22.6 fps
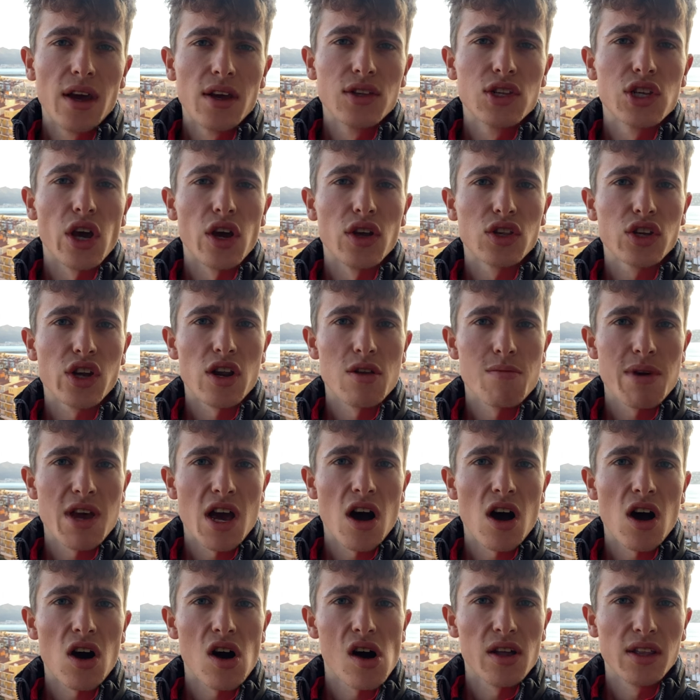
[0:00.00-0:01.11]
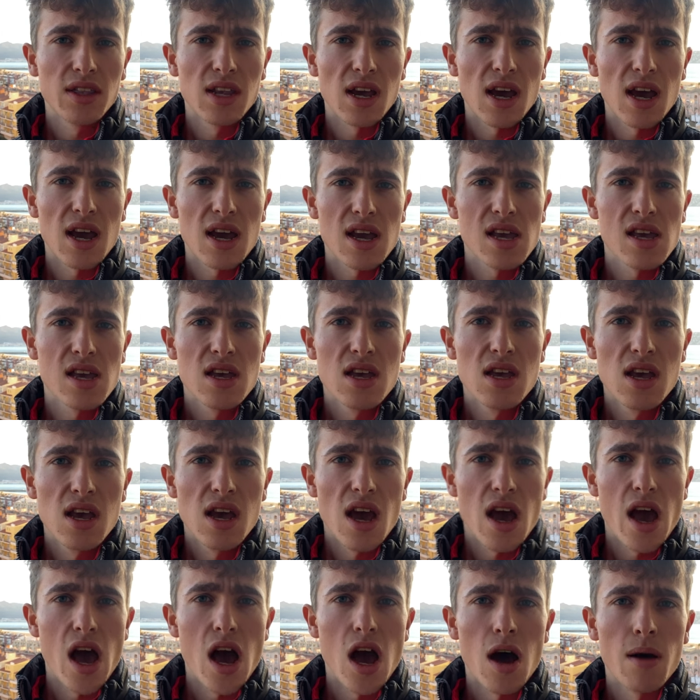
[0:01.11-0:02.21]
So it's going to be a hard day.
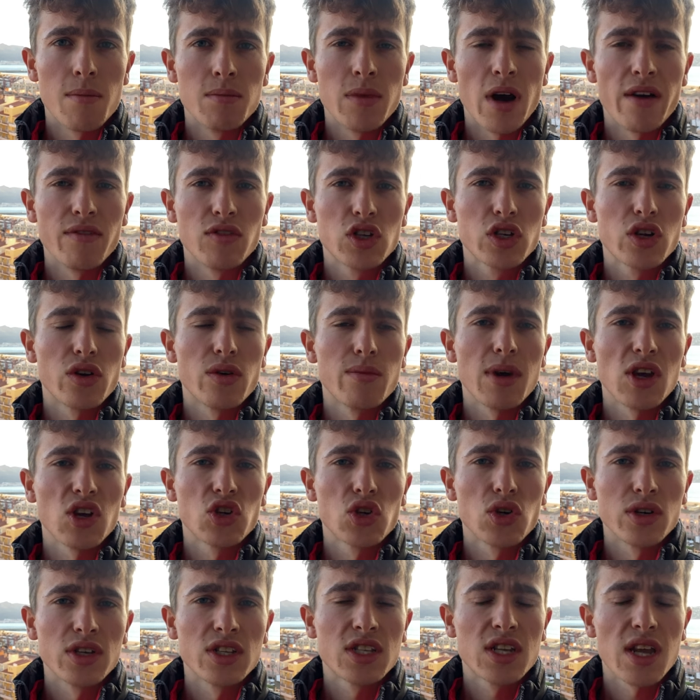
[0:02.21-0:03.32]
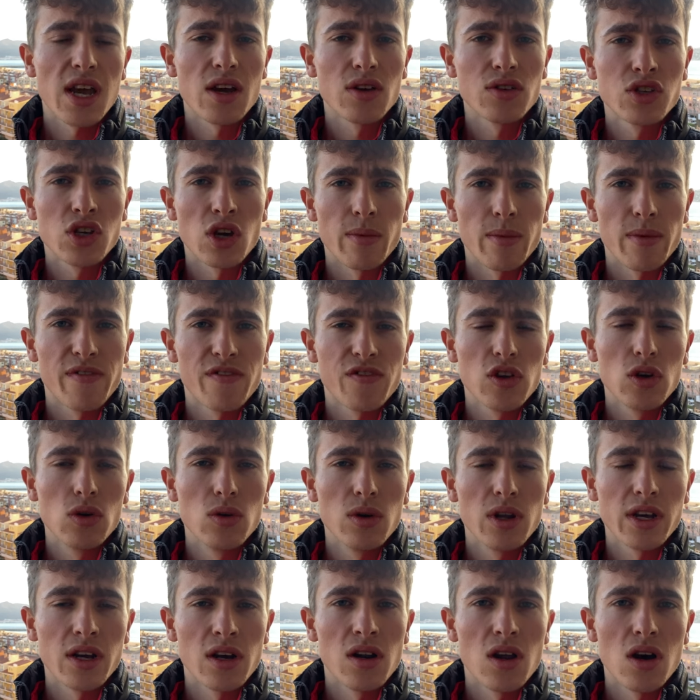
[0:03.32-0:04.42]
I've just got to make sure I stay on top of
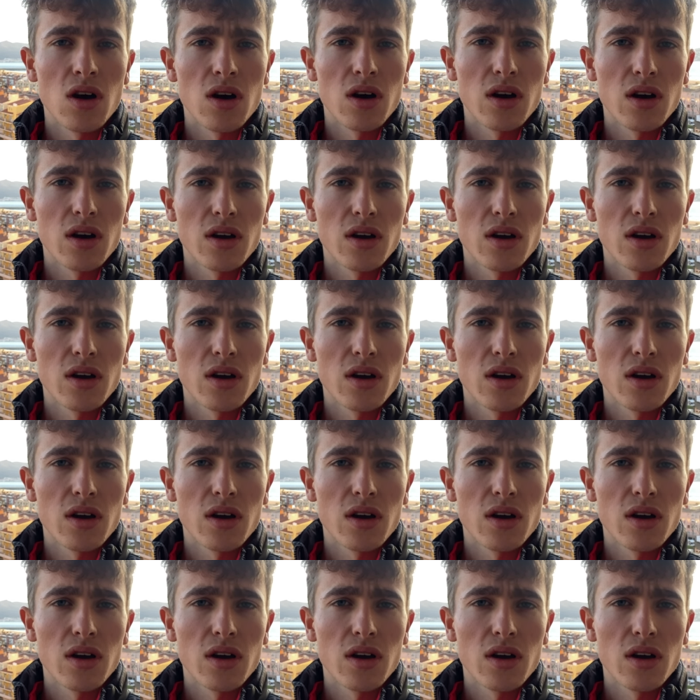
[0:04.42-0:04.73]
fueling a lot,